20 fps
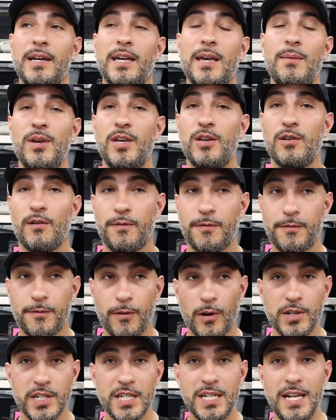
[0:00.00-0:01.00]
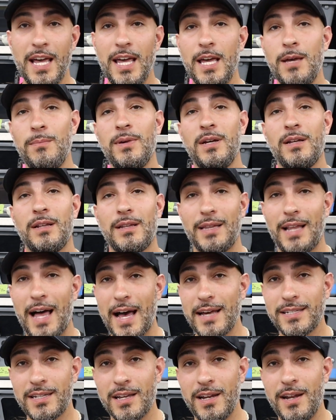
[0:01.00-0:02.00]
Give me your first name,
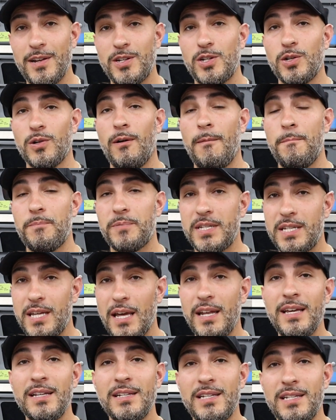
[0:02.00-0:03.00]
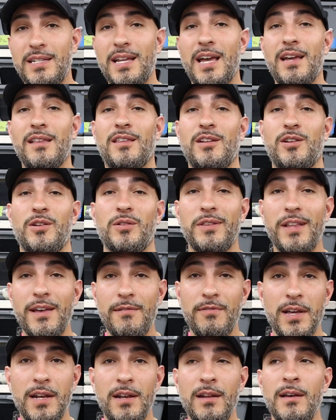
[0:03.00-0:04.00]
last initial, city and state that you
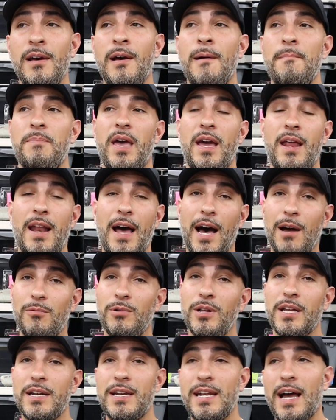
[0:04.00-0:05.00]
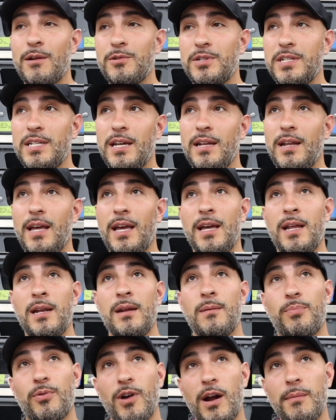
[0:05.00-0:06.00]
live in, and I will announce it
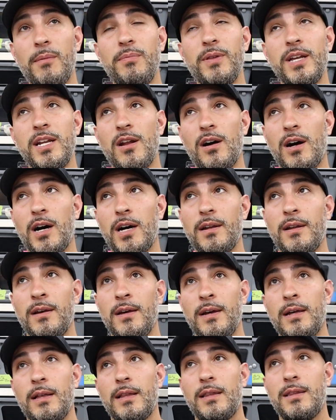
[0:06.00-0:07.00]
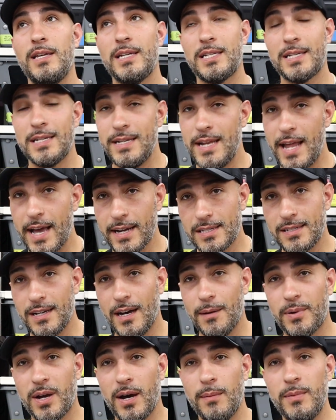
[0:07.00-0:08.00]
in probably not this next
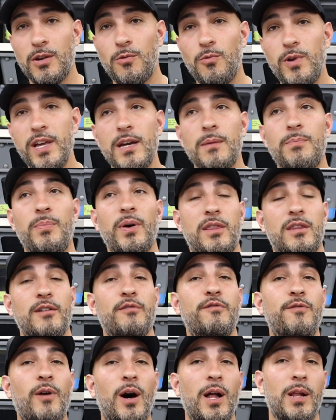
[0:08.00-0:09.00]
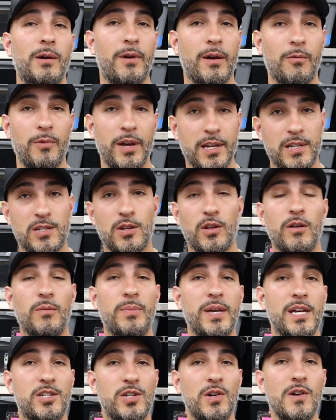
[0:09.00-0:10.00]
upcoming week, but the following week. So there'll
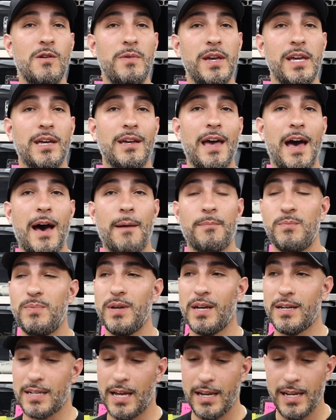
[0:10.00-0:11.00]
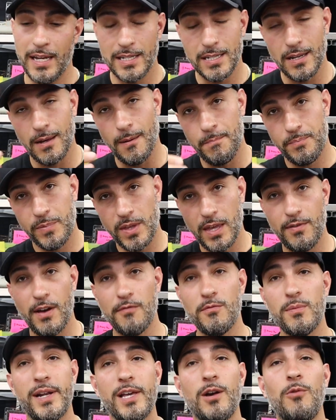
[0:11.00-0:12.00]
be a 2-week gap because I need to give
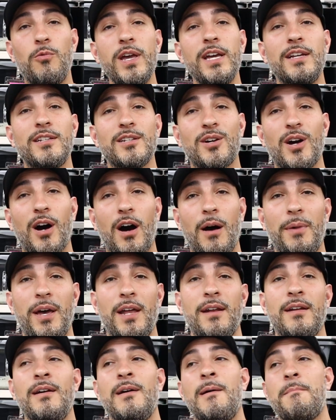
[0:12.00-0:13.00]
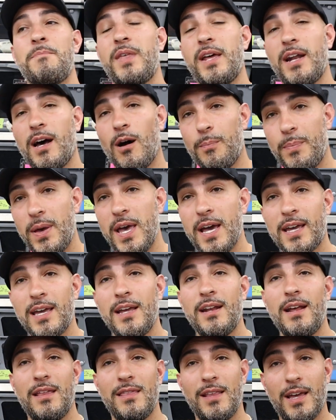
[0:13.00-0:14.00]
everybody a week to comment, then I'll pick
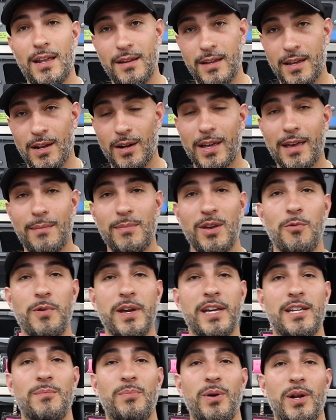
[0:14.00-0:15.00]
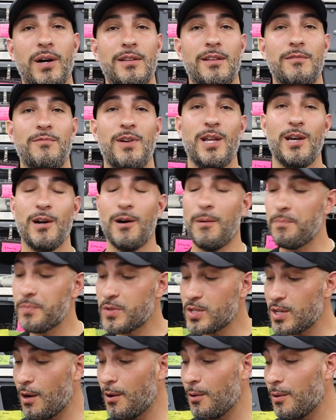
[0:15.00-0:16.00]
it, and then it'll give me a week to put out the video.
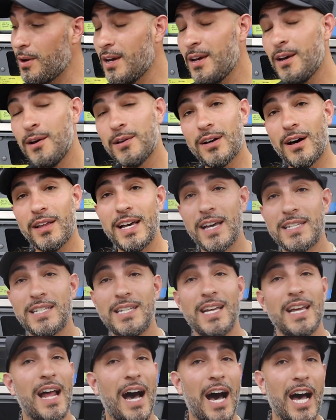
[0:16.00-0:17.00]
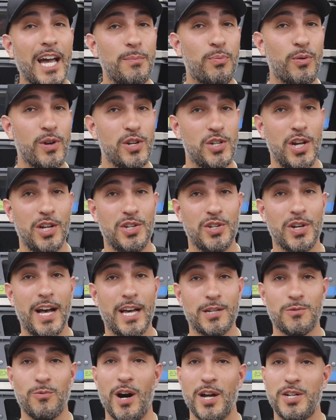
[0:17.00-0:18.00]
So with all that said, I appreciate you
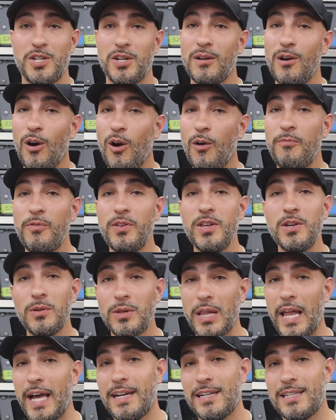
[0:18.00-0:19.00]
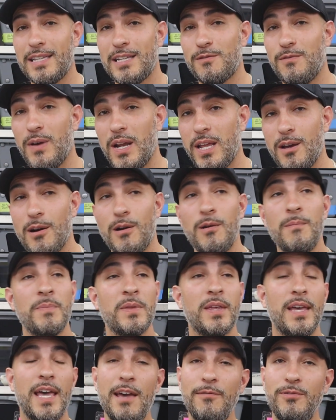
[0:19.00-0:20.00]
guys watching. Hopefully you liked this video.
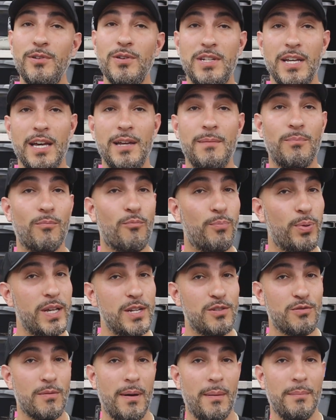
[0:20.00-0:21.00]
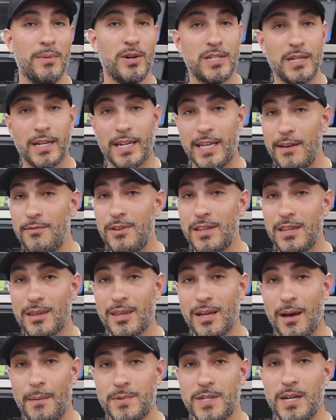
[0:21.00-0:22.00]
If you did, please remember to give it the
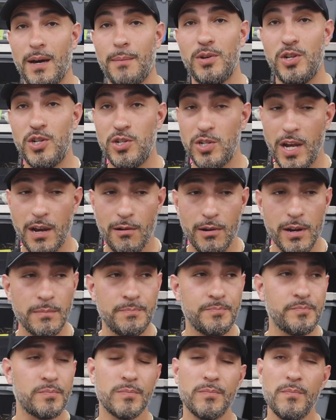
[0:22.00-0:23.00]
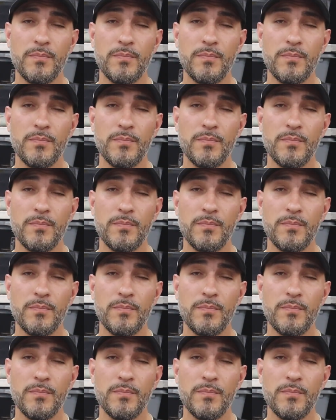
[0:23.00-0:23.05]
thumbs up, share it,